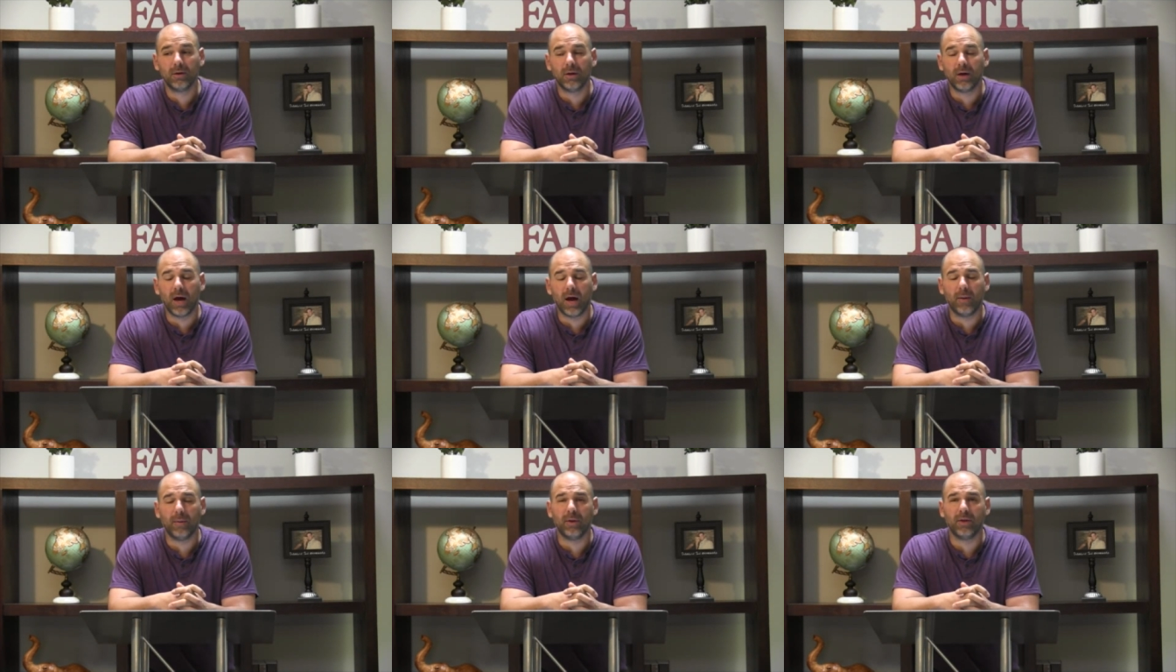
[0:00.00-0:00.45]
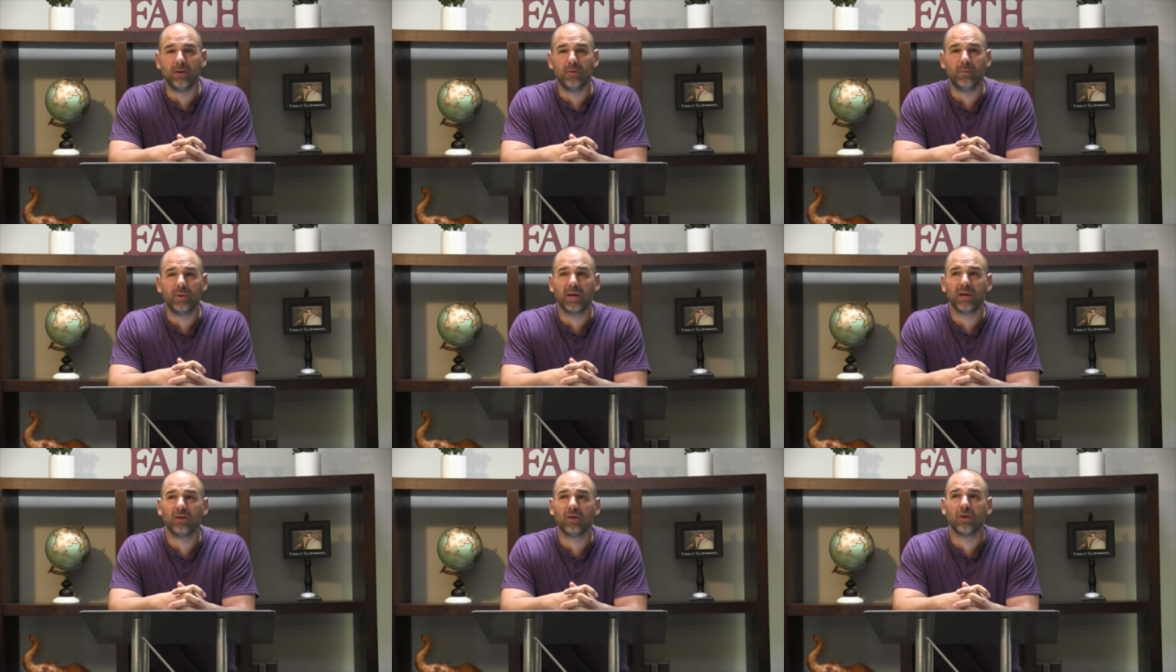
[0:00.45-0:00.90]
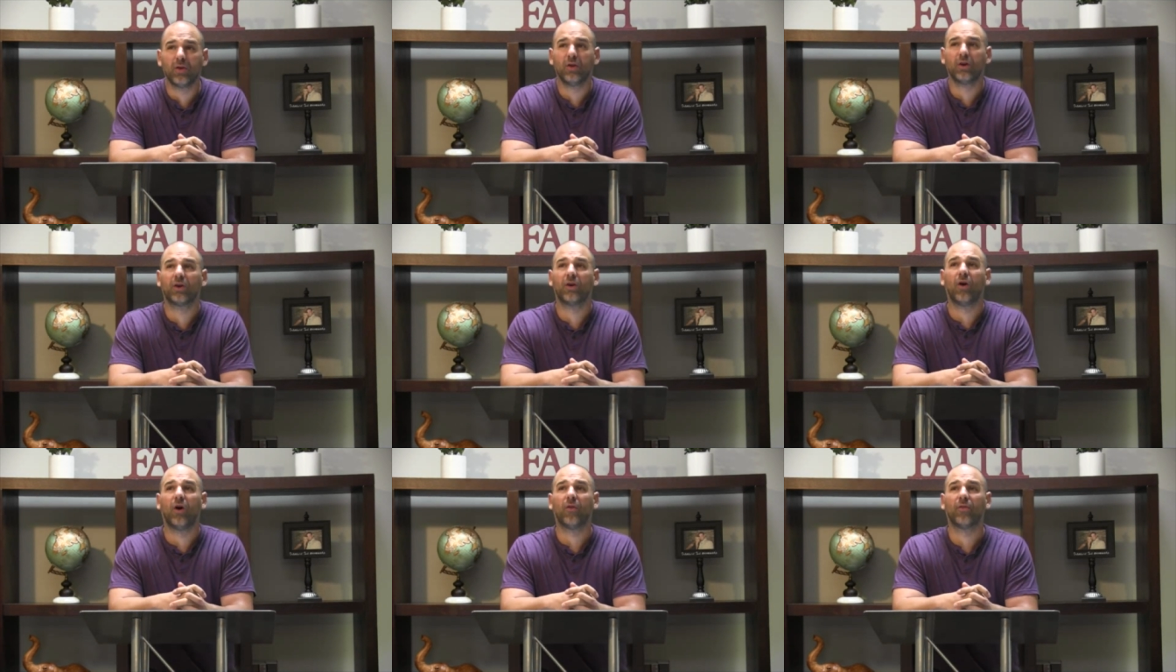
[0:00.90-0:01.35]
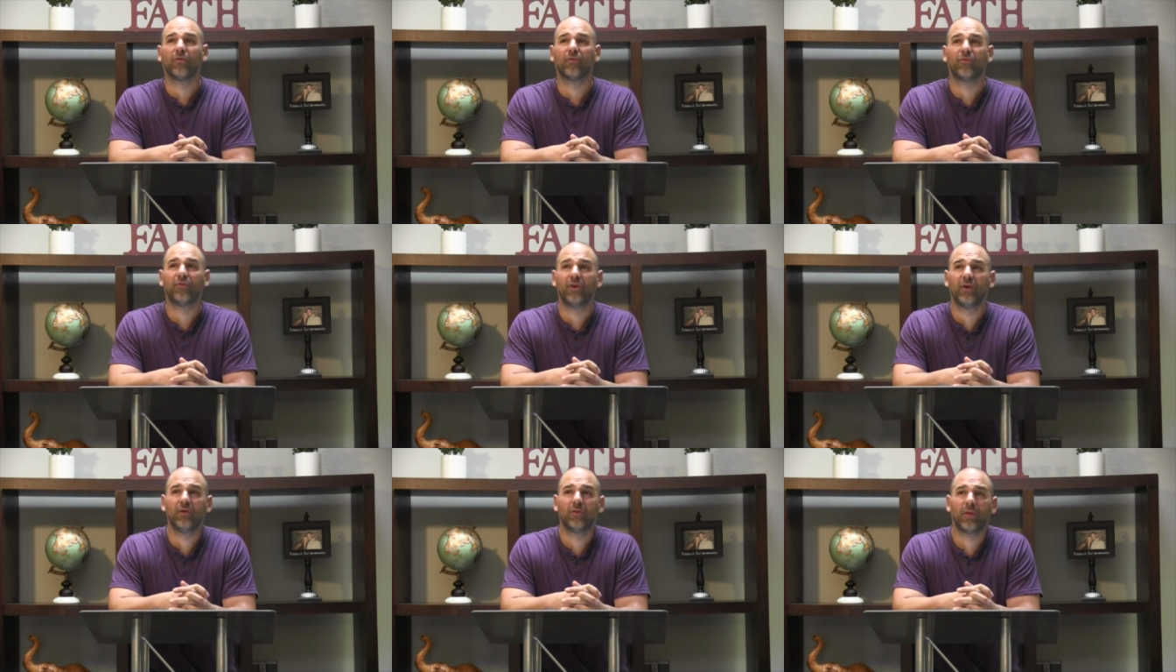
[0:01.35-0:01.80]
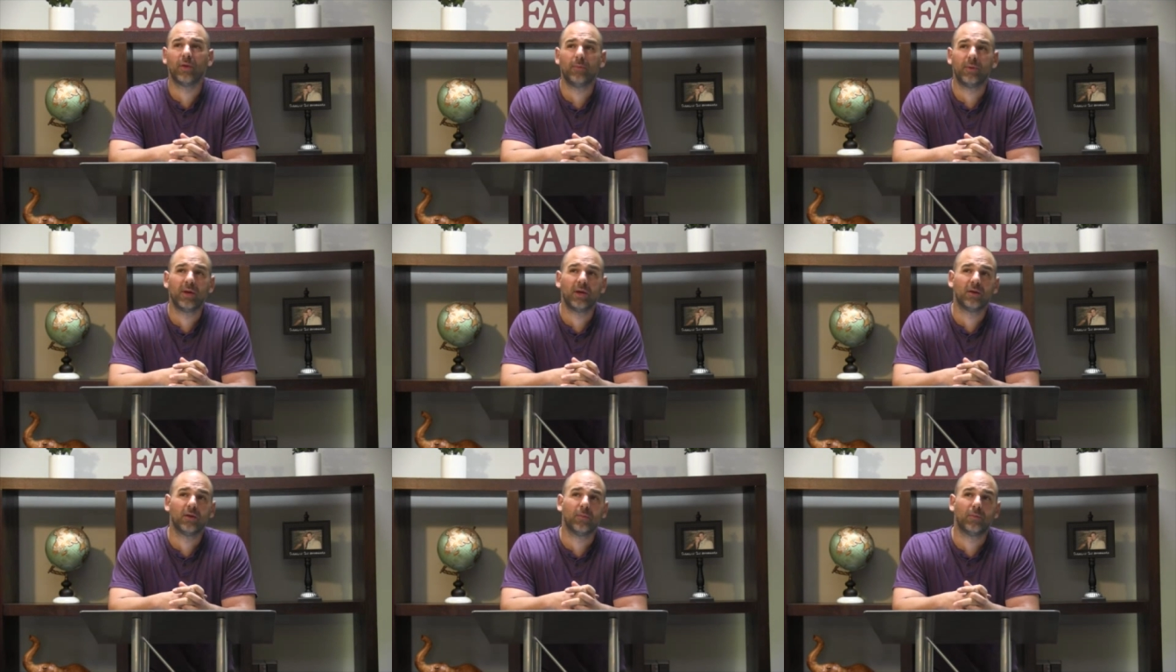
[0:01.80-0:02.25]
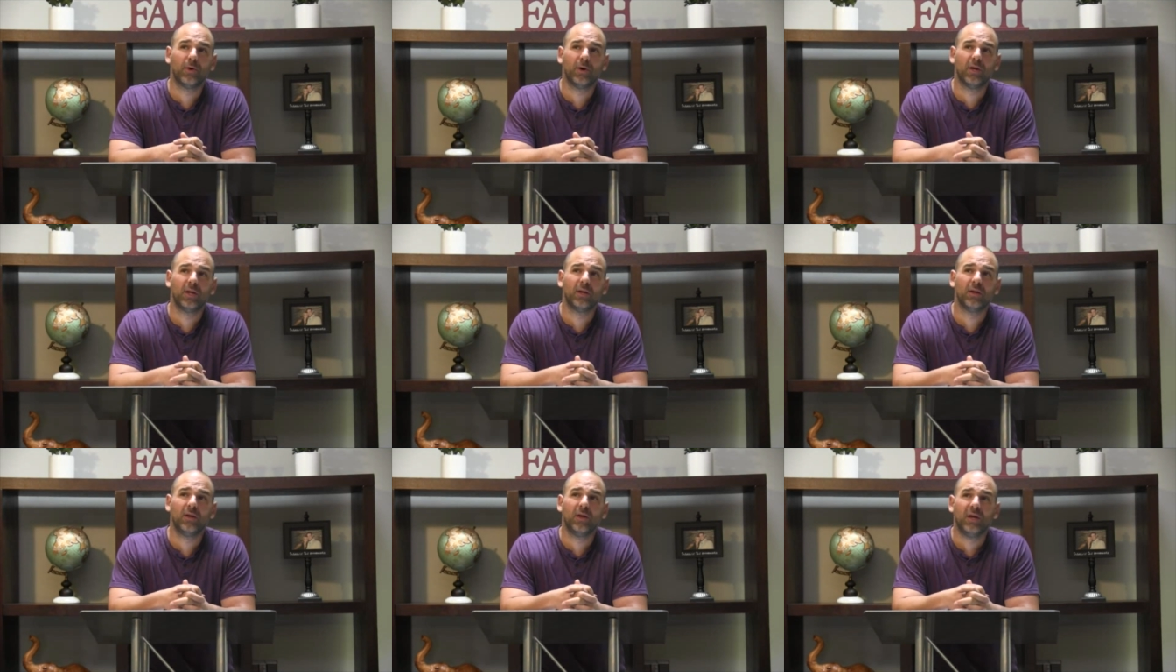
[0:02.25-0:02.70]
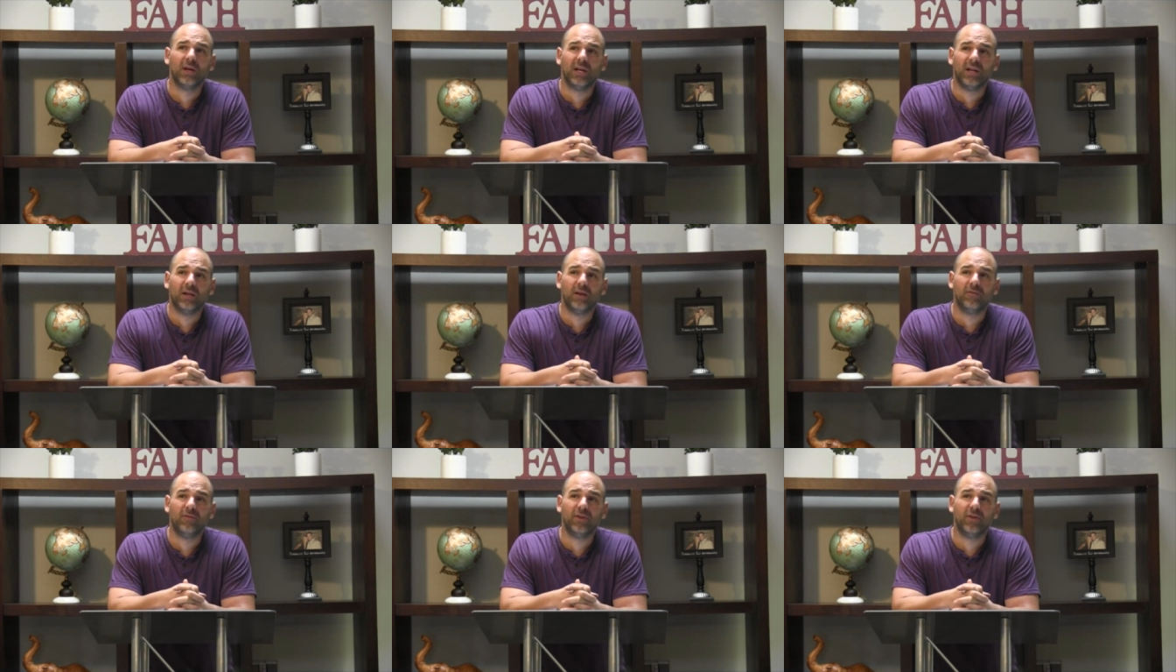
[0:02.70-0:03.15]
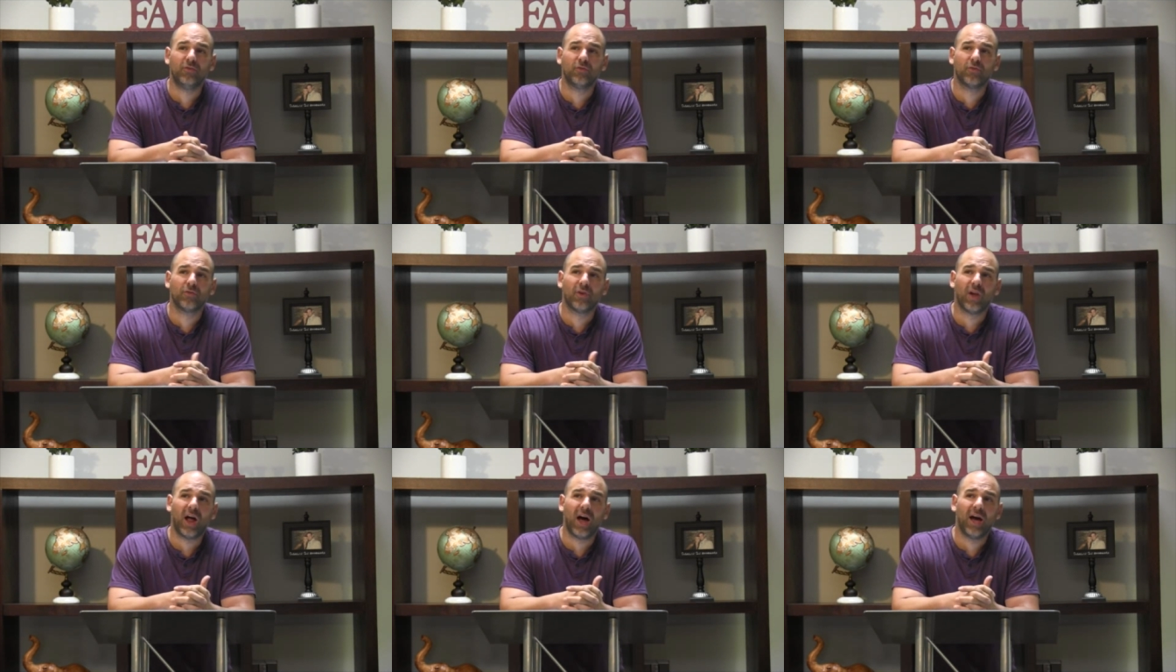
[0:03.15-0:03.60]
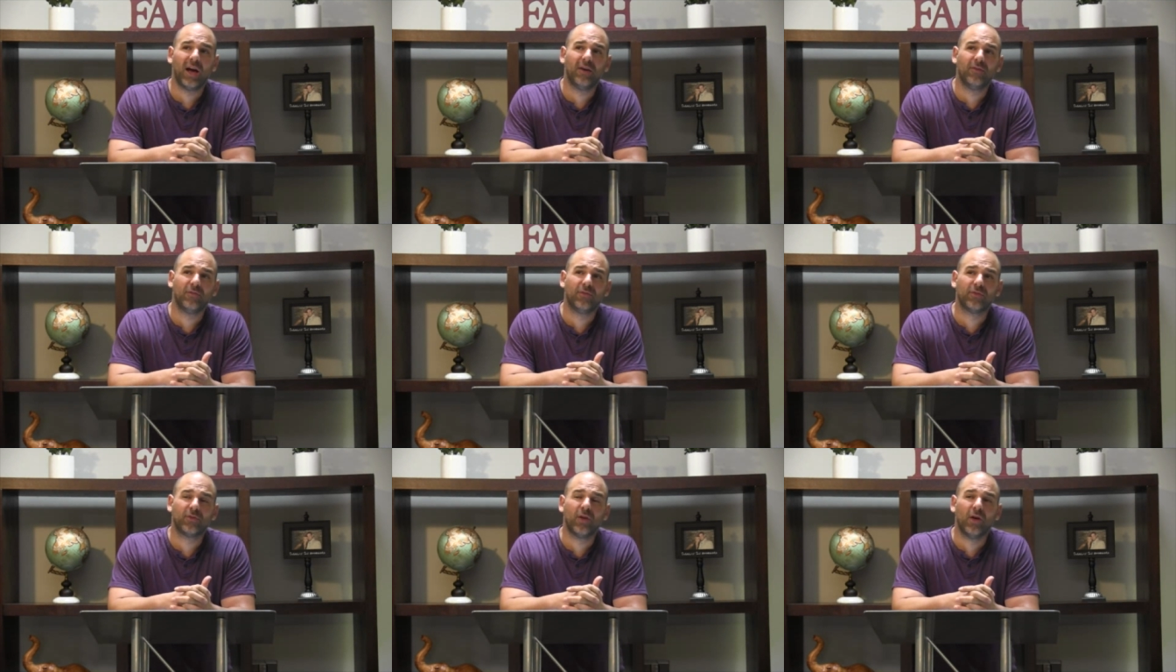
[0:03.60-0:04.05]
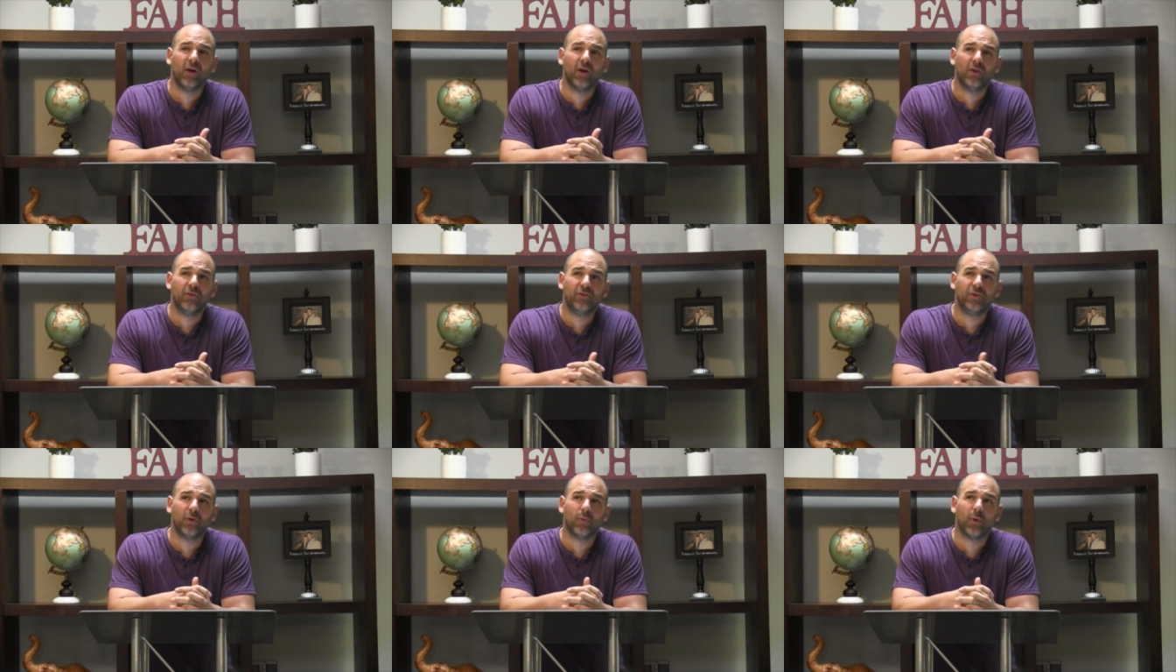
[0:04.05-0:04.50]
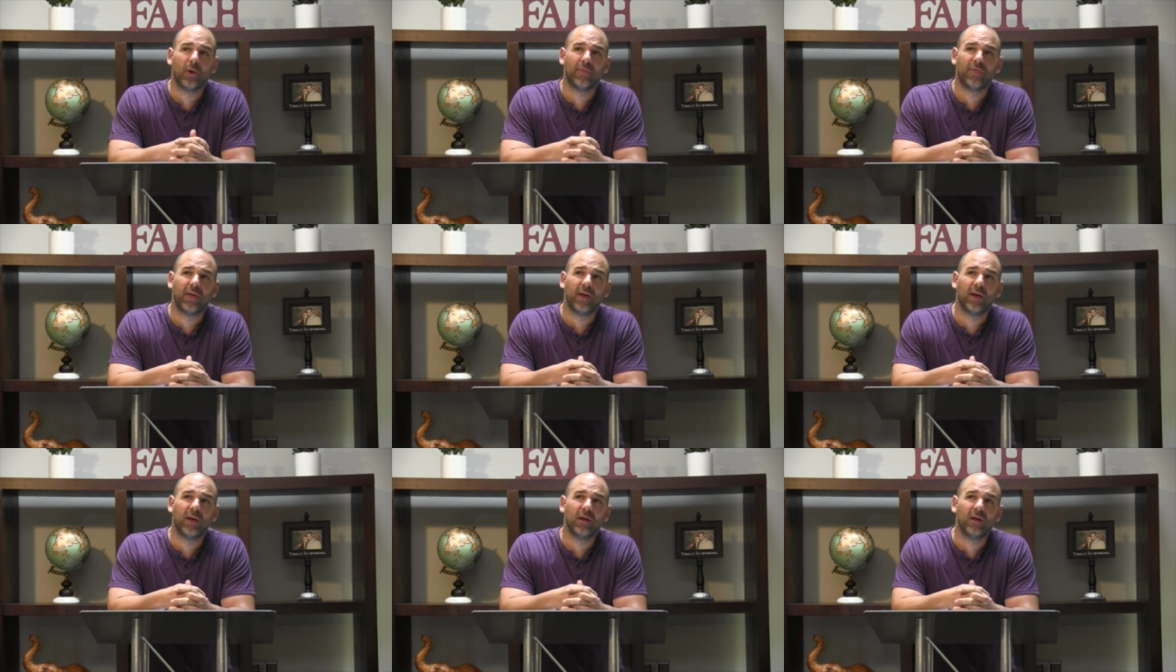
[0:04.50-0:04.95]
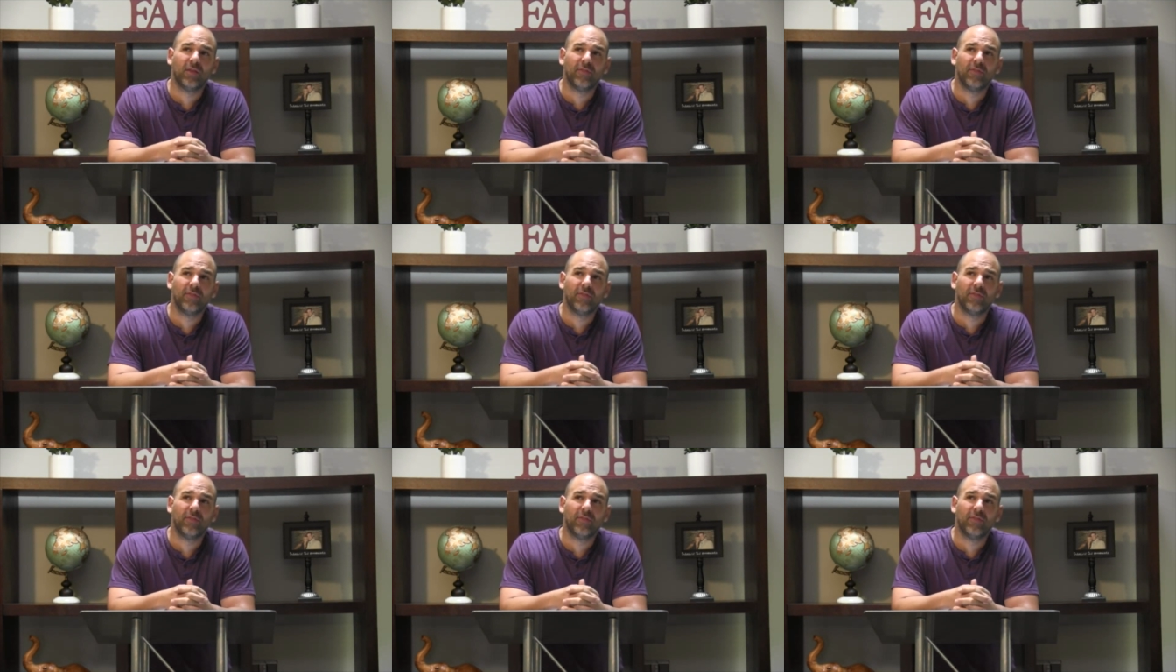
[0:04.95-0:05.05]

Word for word: I mean, you begin to look at all the fear they begin to put in individuals' lives to what they,